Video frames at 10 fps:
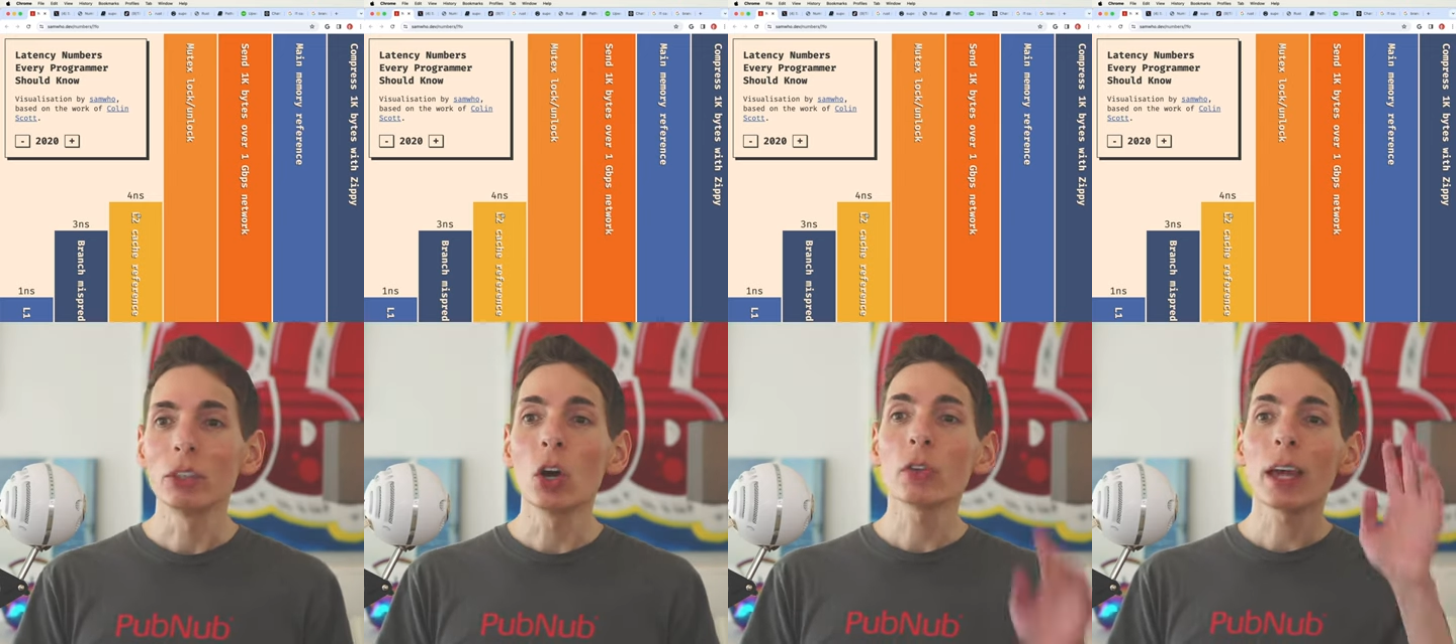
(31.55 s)
We
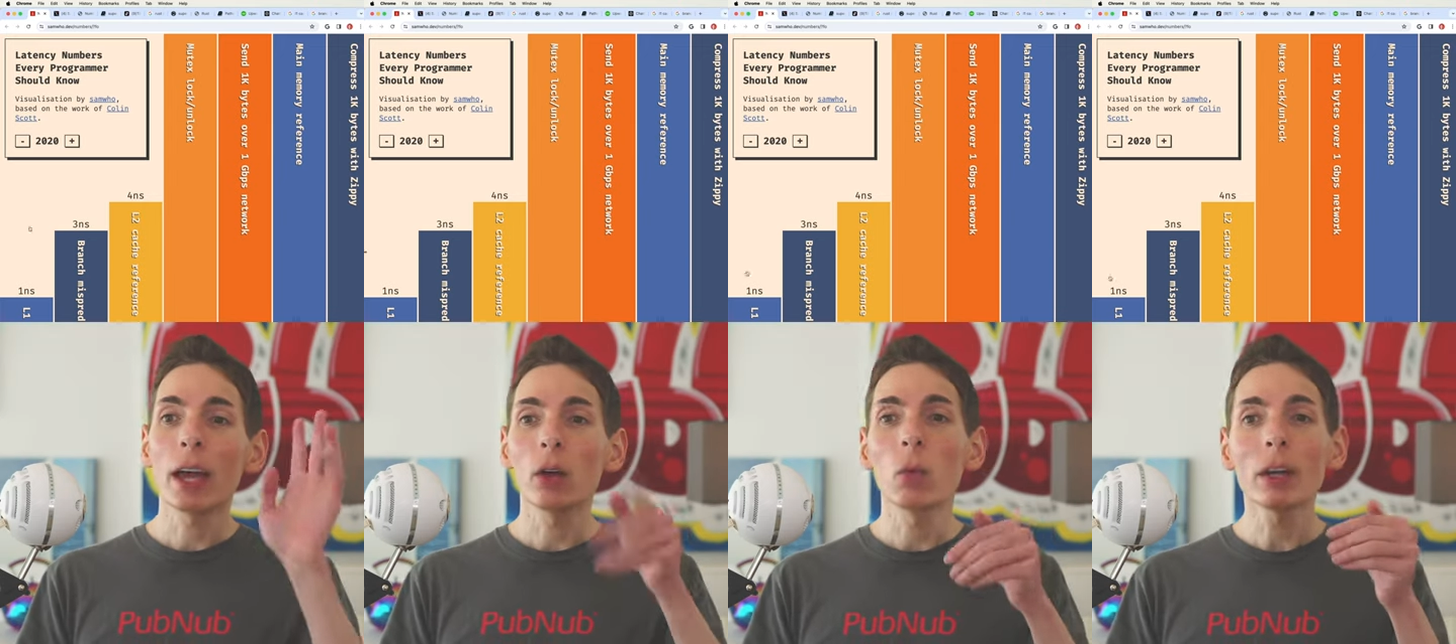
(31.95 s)
know that
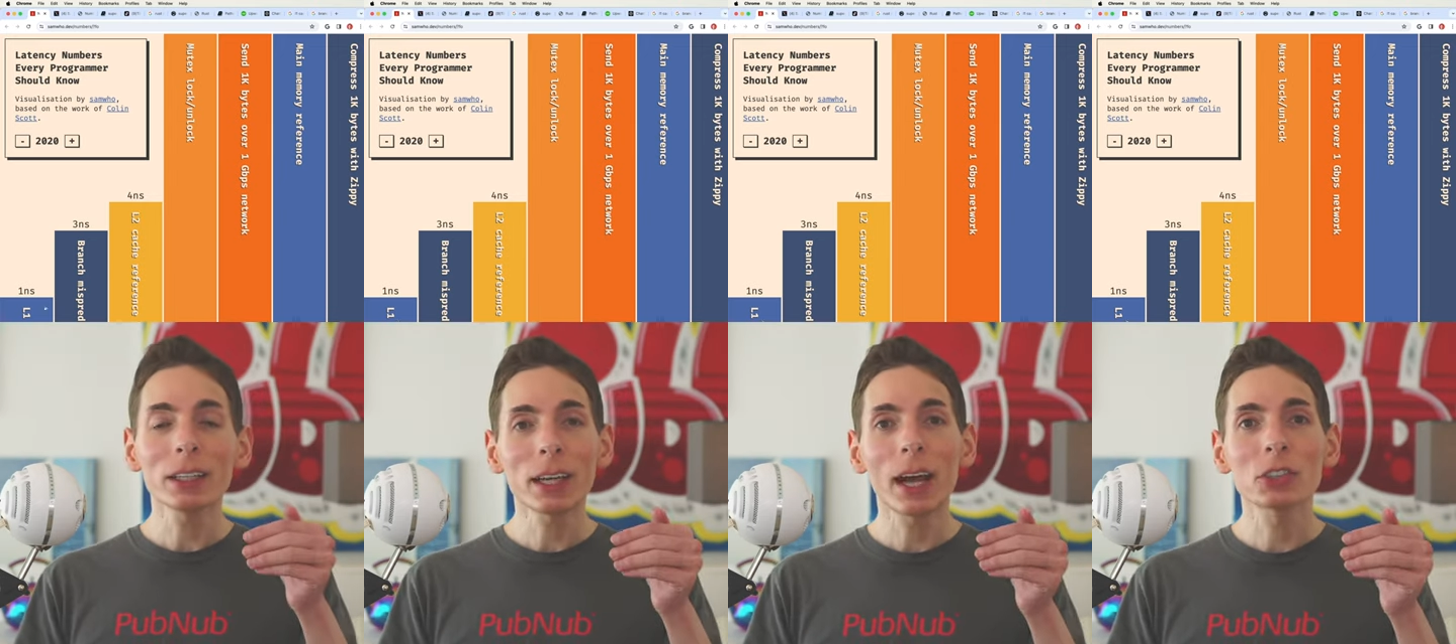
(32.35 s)

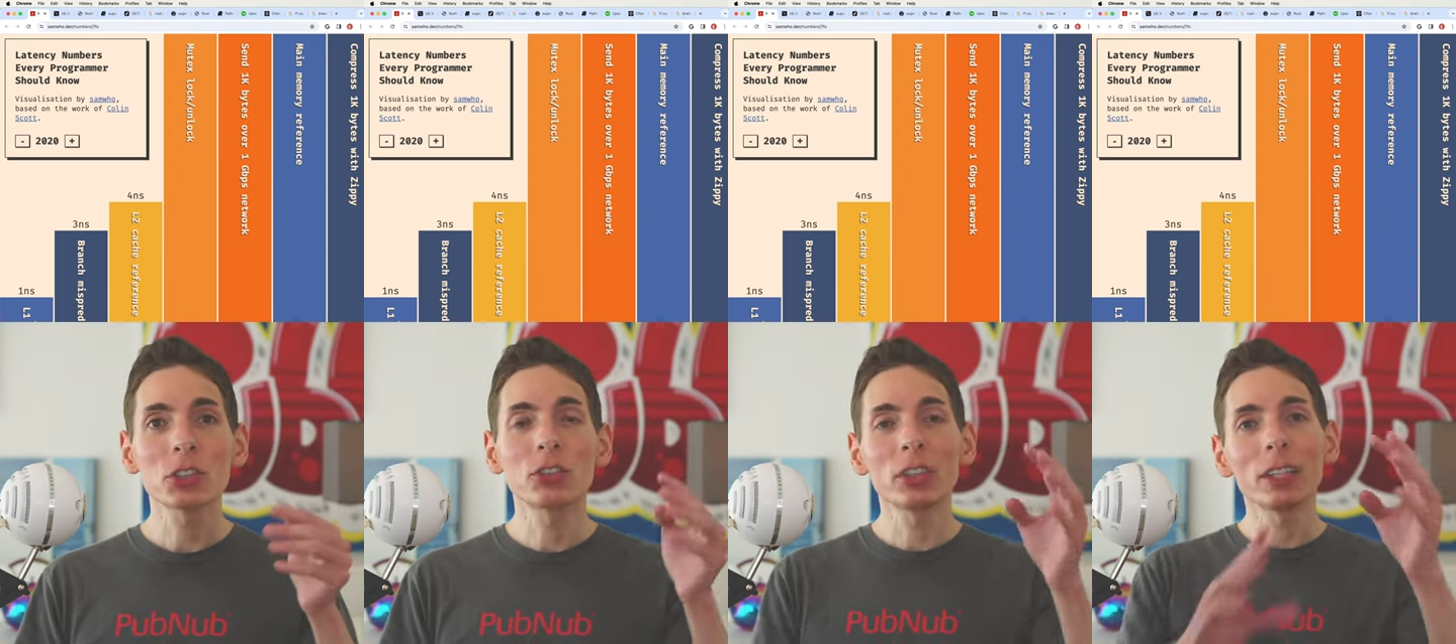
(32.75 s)
L1 cache
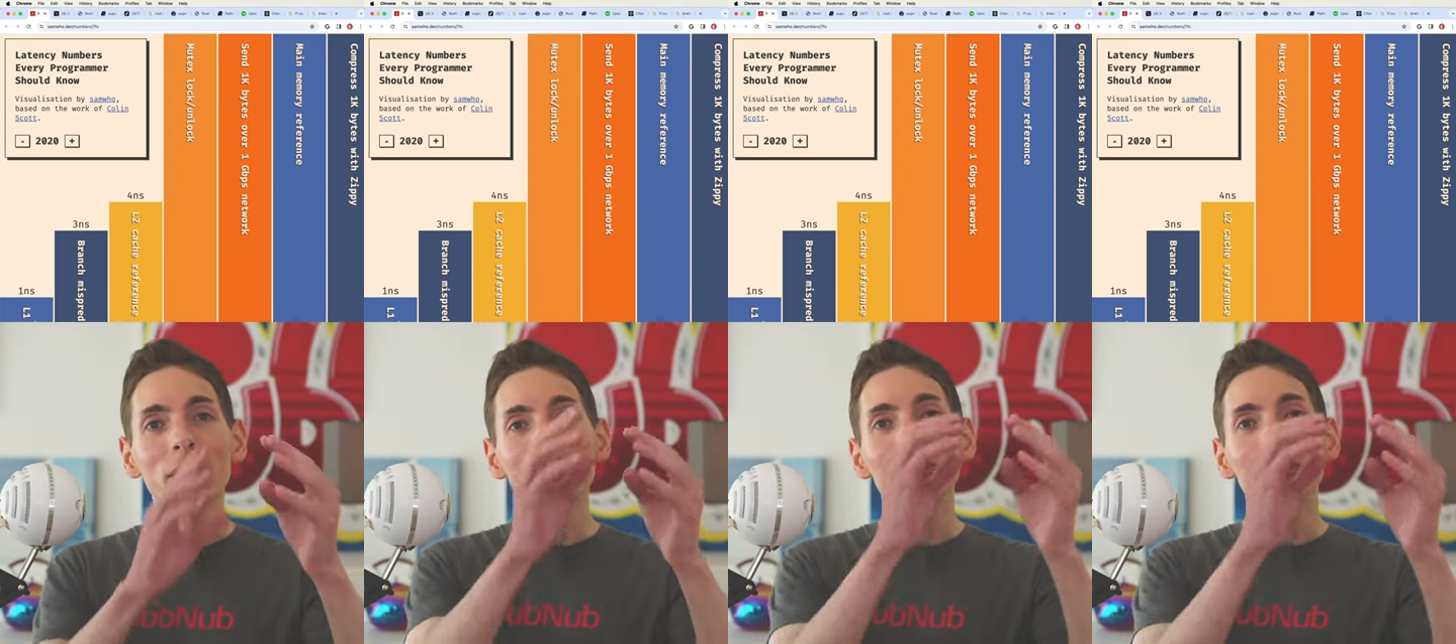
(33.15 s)
is sitting